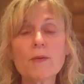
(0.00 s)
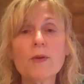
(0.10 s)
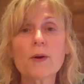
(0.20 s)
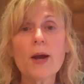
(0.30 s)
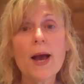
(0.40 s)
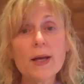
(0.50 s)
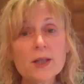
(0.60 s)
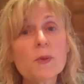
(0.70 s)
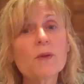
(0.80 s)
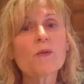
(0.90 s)
there
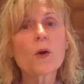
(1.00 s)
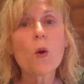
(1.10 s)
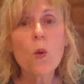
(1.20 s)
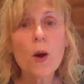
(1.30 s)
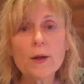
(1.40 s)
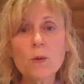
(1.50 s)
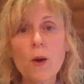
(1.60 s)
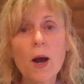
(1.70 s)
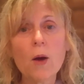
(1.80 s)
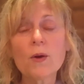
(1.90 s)
has been for quite a
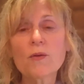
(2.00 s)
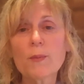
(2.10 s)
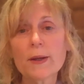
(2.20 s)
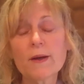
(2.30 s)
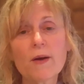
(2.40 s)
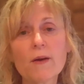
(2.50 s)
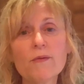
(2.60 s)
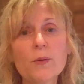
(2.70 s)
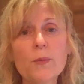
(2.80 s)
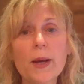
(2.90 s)
while with many of our
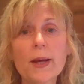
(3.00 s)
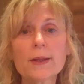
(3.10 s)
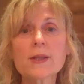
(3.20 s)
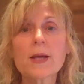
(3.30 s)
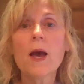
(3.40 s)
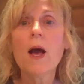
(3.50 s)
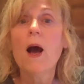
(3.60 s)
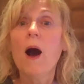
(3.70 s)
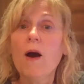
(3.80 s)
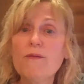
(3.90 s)
food banks
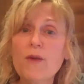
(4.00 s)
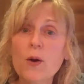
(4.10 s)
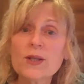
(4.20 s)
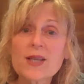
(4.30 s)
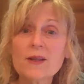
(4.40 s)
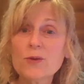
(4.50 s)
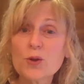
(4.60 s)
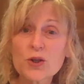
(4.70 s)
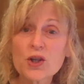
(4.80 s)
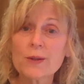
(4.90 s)
a focus on
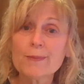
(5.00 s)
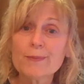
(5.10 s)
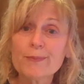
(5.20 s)
nutrition